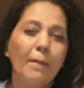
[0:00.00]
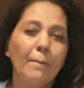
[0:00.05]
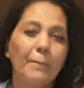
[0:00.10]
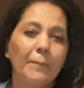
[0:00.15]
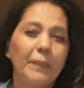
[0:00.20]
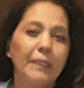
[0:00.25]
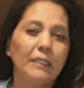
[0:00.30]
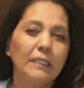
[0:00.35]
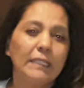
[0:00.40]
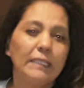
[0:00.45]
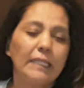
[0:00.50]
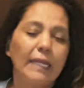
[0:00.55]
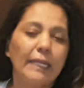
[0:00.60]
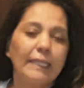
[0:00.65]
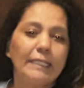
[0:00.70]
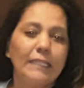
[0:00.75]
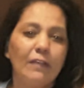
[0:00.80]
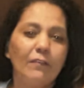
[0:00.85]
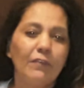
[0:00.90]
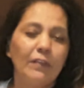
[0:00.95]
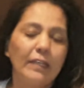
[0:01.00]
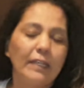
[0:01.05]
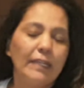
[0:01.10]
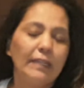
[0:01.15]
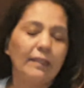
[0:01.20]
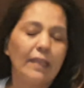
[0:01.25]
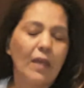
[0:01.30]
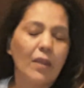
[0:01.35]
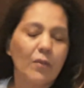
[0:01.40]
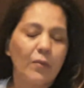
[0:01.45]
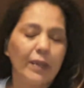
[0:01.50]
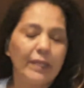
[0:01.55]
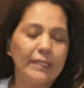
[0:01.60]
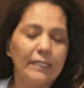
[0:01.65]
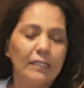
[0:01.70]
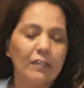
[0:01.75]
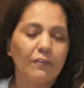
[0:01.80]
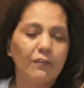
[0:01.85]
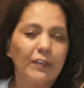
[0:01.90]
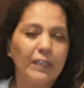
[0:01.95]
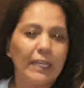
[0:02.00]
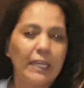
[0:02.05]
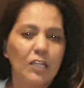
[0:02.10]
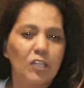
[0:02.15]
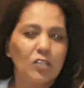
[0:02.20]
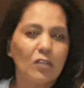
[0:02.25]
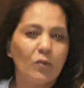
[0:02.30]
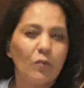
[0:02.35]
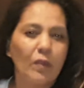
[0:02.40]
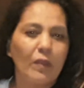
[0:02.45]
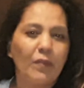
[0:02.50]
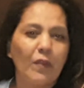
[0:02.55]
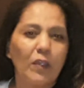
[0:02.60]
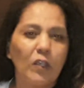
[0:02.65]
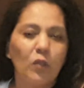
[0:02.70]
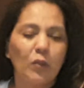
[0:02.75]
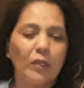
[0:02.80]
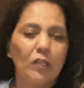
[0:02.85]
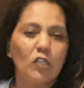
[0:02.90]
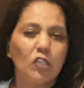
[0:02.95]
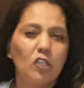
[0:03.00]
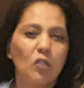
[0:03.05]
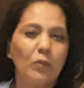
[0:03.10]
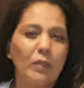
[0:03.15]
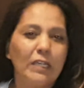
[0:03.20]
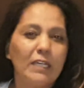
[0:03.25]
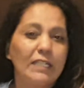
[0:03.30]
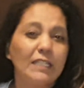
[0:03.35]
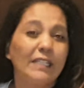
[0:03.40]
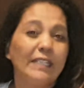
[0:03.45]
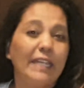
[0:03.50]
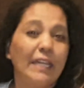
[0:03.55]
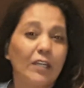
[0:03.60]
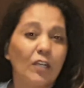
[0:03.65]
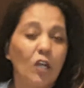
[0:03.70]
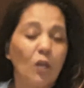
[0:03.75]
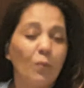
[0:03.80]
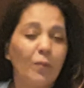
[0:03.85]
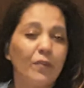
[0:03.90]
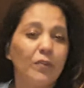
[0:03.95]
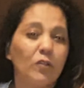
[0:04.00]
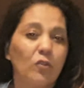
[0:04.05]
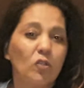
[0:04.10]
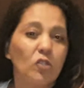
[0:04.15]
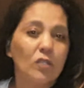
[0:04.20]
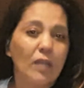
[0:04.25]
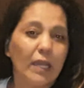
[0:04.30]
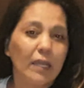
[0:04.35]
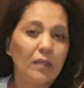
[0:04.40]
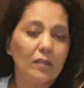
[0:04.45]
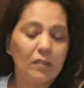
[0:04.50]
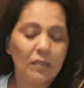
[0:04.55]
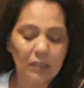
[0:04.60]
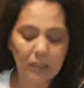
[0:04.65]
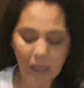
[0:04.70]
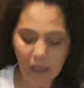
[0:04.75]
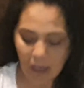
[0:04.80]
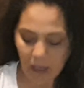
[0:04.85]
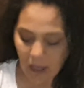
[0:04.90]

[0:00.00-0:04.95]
building activity, letter identification that you can do easily at home with your child.